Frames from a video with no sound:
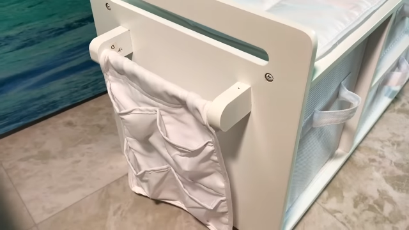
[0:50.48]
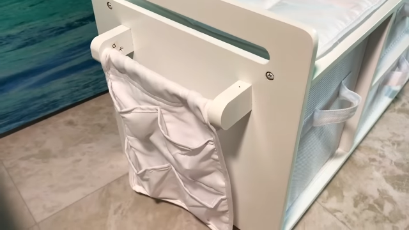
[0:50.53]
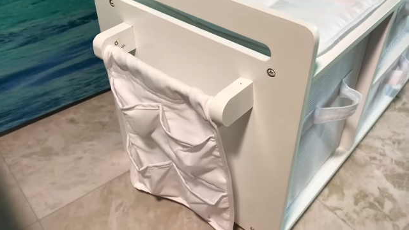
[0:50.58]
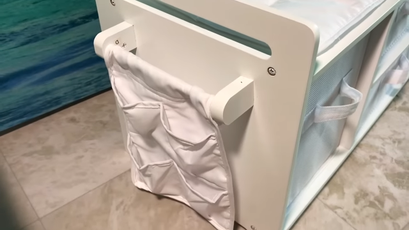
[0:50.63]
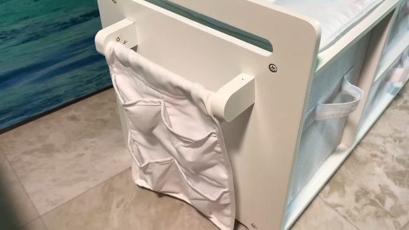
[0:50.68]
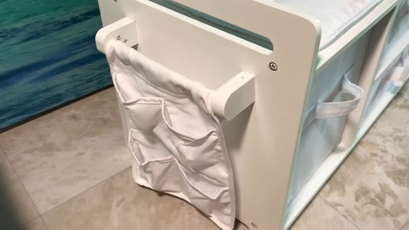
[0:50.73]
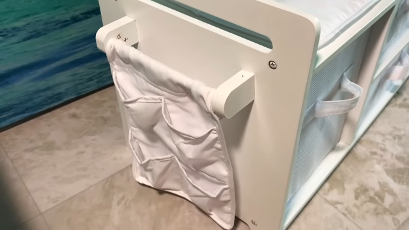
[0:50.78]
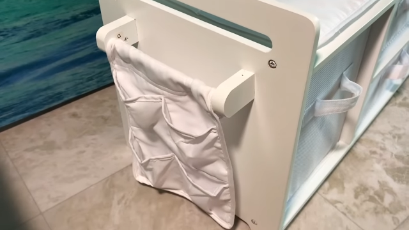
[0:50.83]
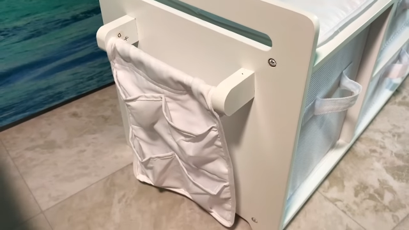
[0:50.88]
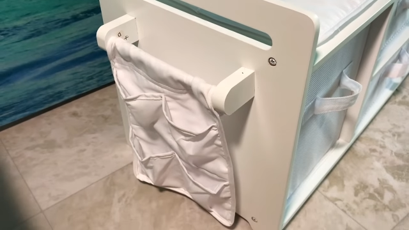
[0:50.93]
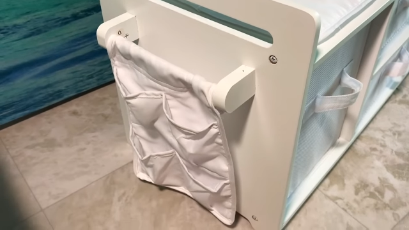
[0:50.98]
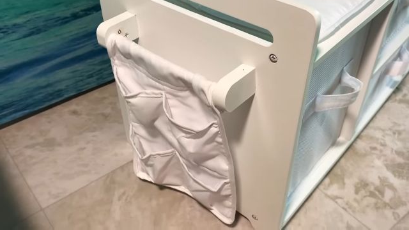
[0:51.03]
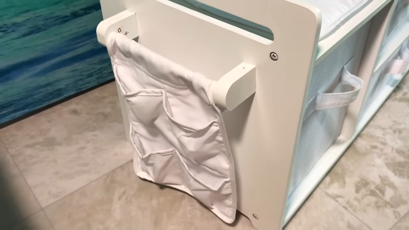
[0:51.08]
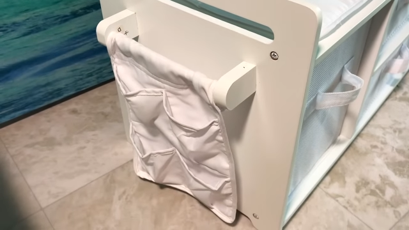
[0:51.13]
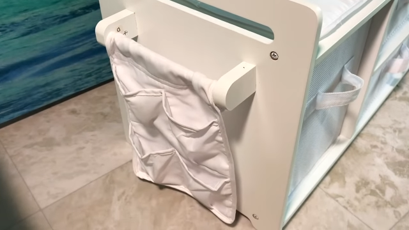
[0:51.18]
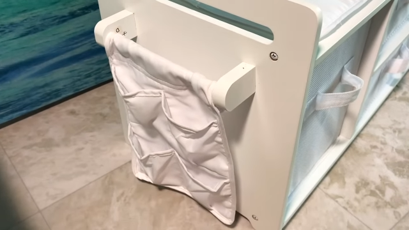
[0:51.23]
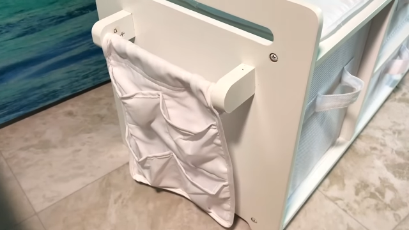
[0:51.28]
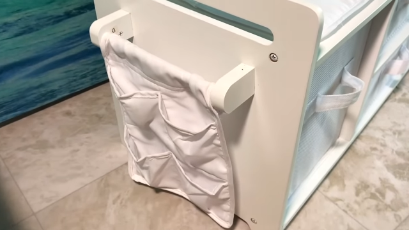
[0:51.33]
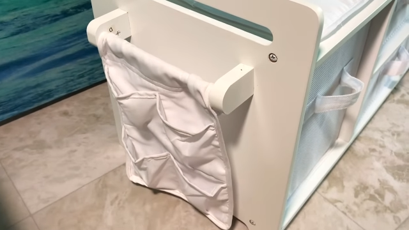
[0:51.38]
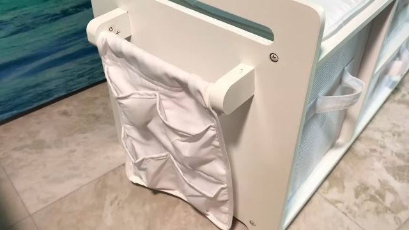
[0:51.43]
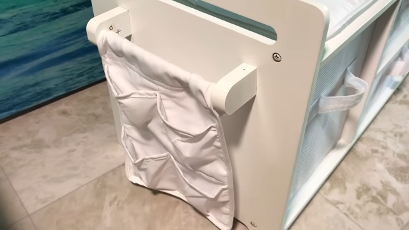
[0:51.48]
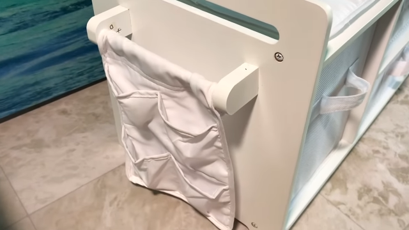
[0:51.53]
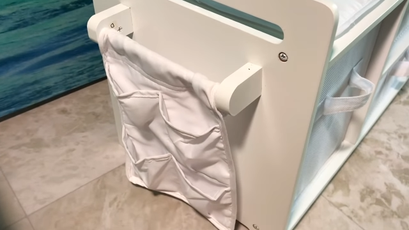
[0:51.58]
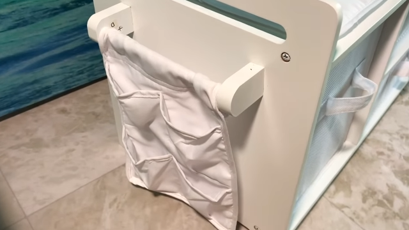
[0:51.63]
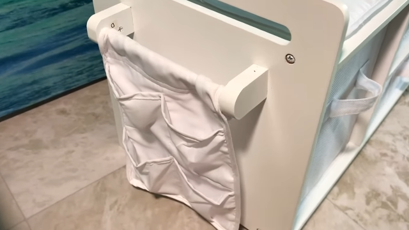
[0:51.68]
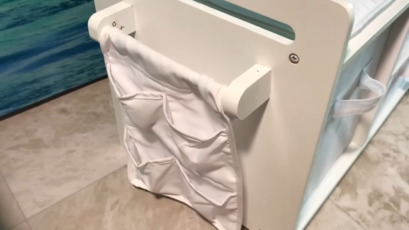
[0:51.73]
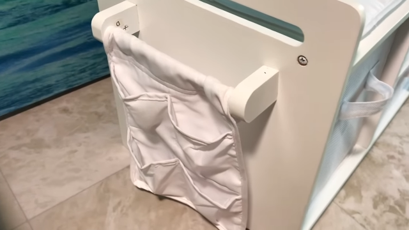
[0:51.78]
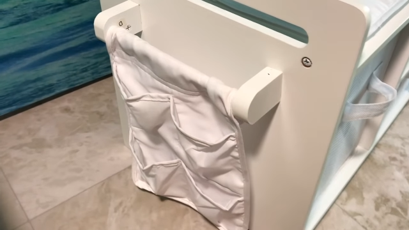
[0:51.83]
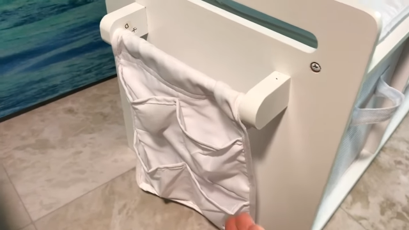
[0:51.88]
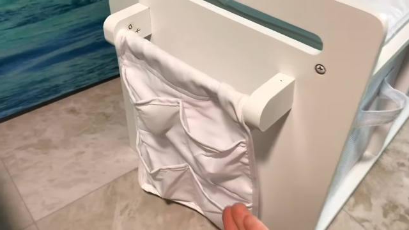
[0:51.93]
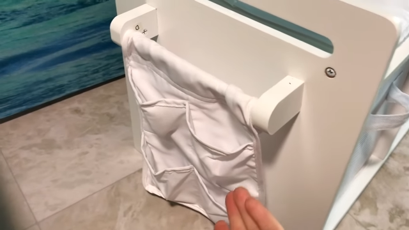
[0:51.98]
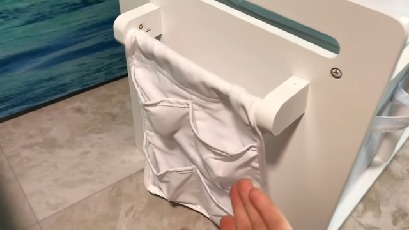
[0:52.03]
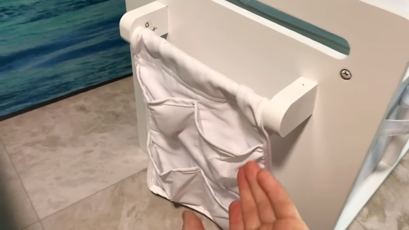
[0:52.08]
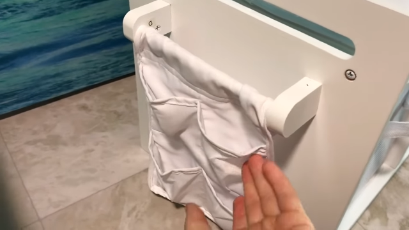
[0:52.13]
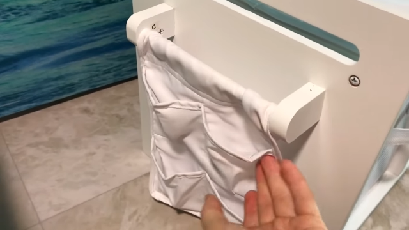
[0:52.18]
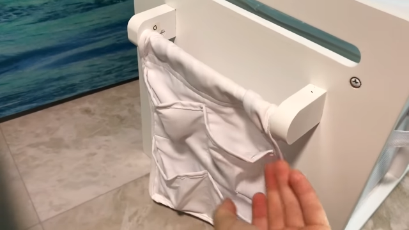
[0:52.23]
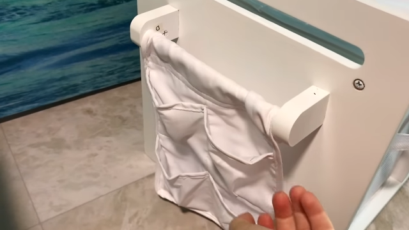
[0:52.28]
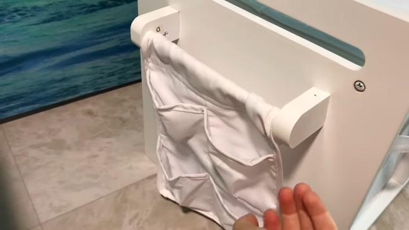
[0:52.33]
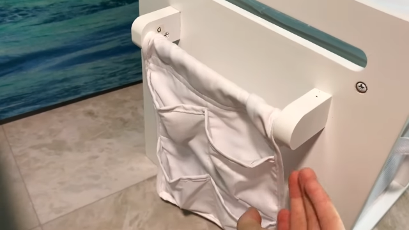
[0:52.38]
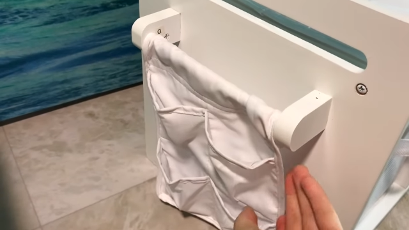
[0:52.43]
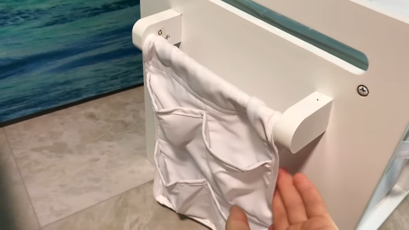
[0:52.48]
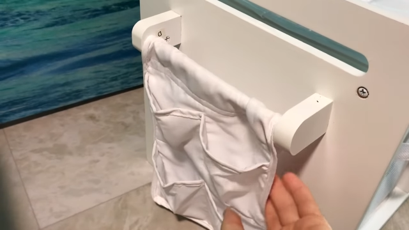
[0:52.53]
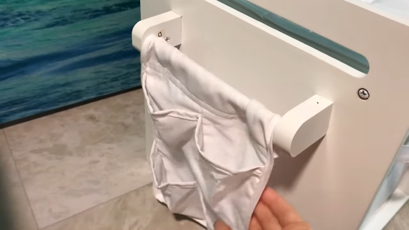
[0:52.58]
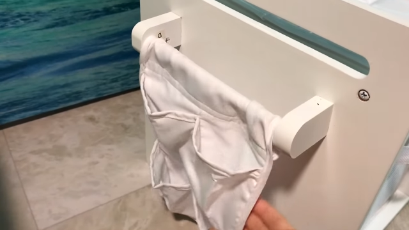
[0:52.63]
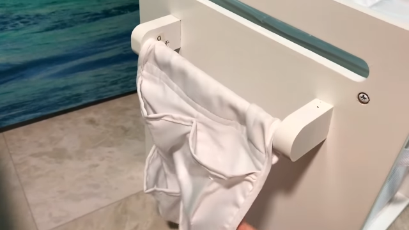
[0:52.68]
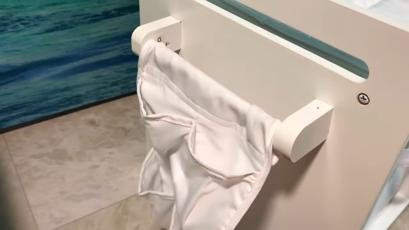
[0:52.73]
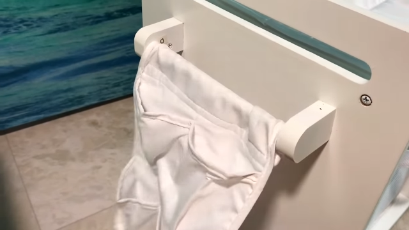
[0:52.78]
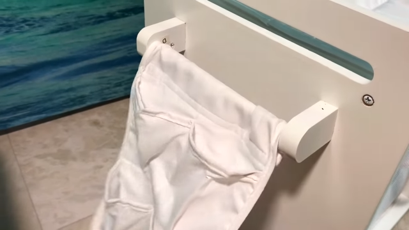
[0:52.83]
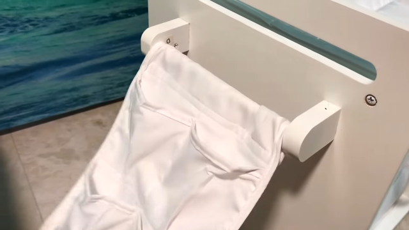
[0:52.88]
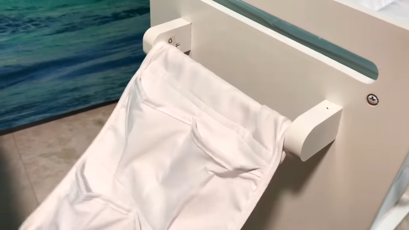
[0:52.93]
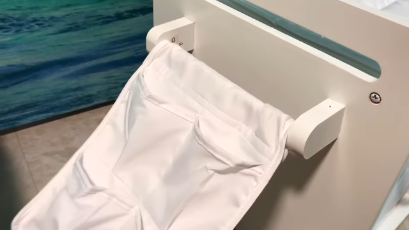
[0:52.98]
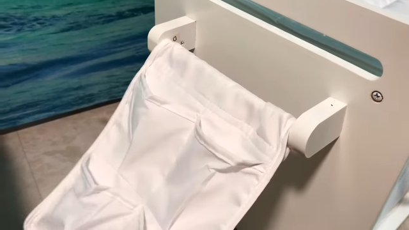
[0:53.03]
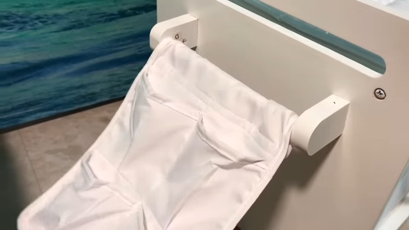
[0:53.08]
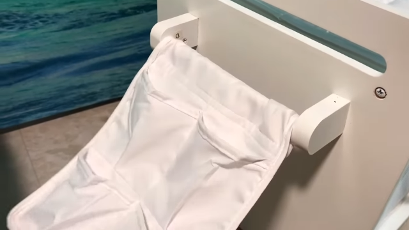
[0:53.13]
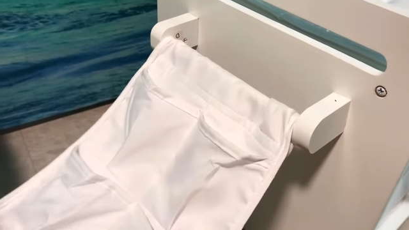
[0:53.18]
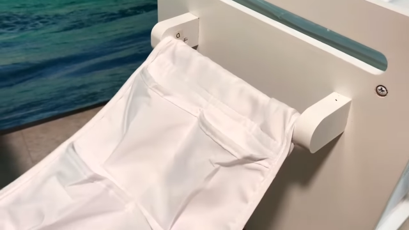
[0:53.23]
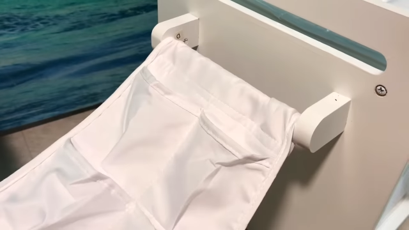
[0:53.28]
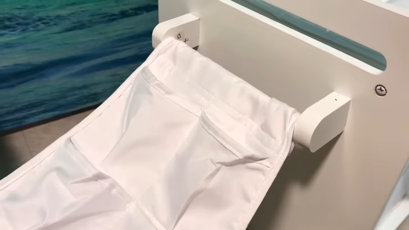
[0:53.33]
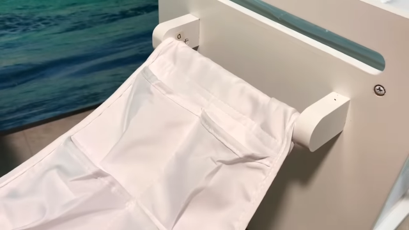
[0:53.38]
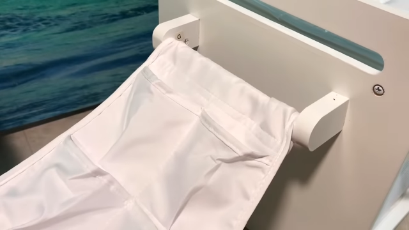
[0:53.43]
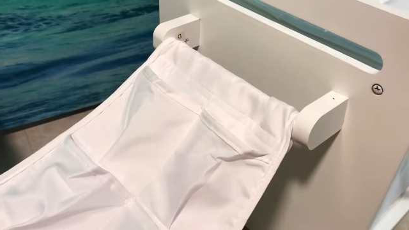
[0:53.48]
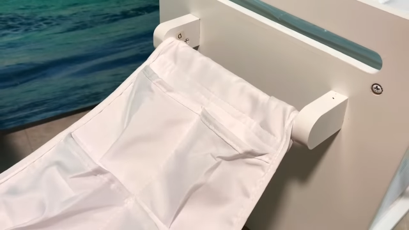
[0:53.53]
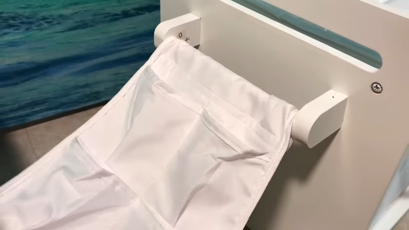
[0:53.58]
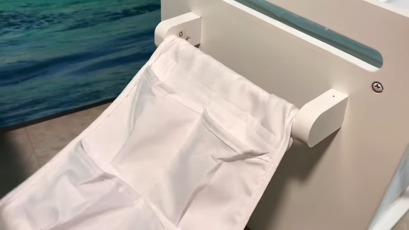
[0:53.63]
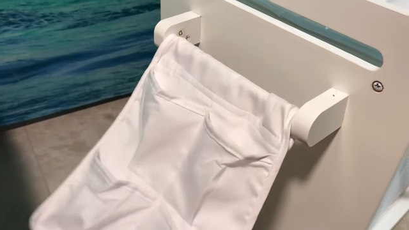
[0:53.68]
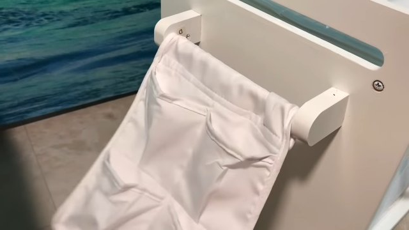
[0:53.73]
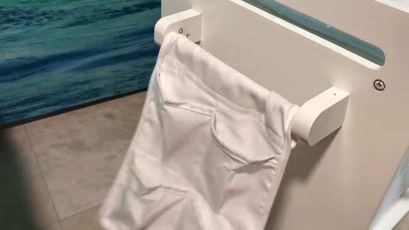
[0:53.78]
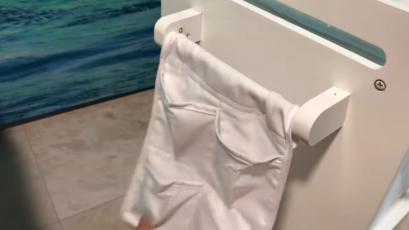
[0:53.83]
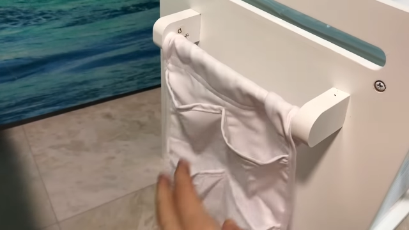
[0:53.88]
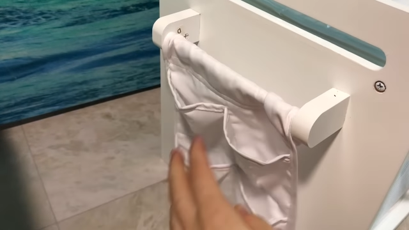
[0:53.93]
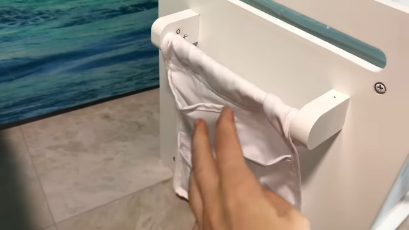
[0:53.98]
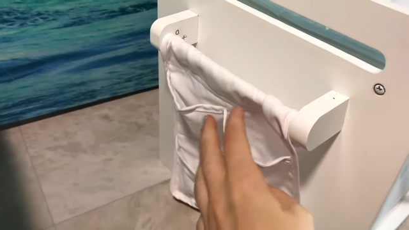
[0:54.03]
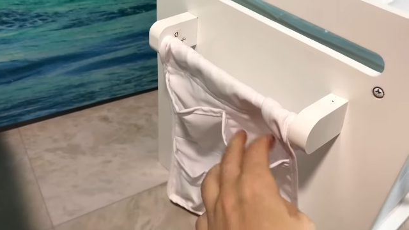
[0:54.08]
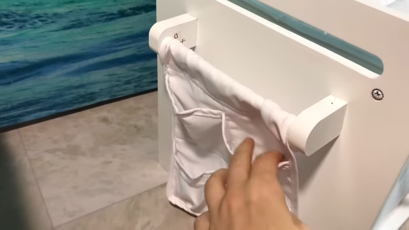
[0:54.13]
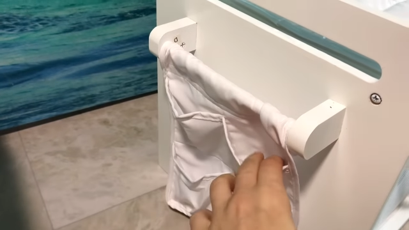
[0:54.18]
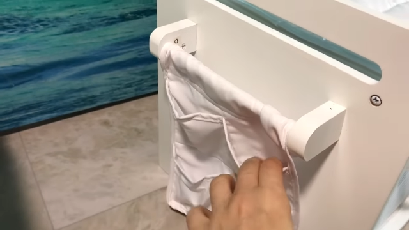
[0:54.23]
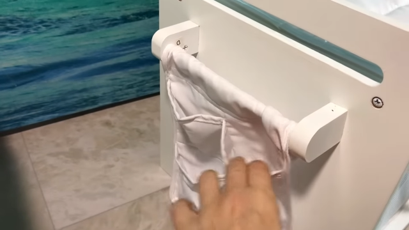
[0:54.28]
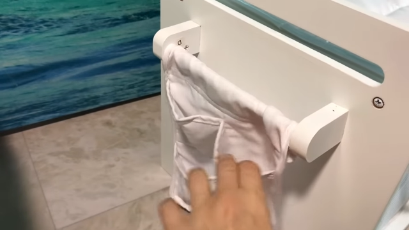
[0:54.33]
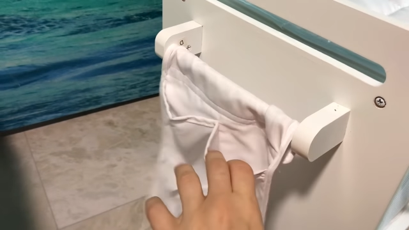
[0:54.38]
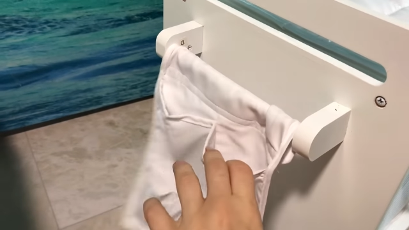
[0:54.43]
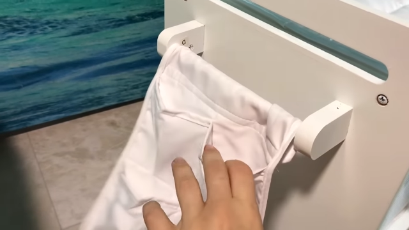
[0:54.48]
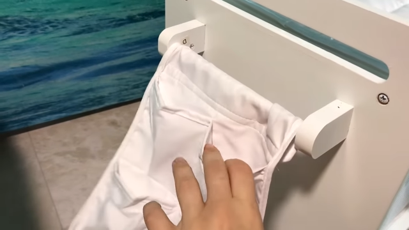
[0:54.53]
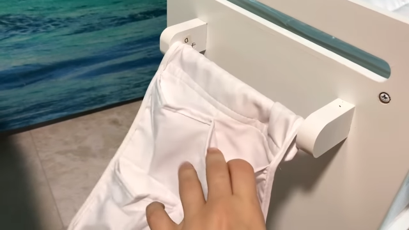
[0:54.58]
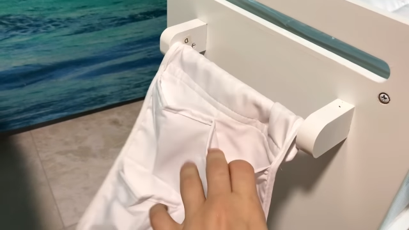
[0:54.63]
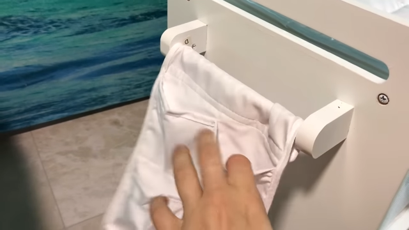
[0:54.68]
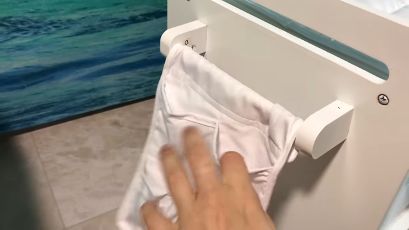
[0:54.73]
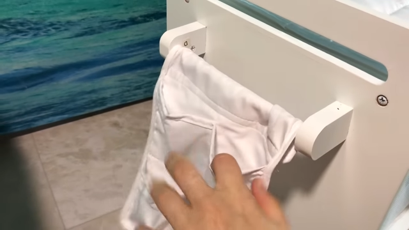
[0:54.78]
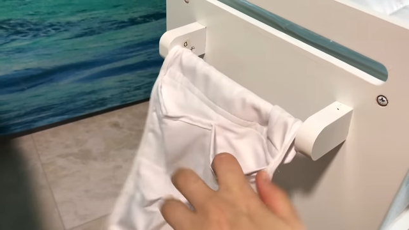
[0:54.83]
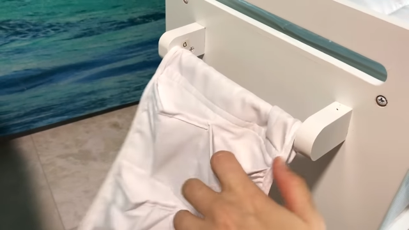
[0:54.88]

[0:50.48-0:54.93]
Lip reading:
(no speaker visible)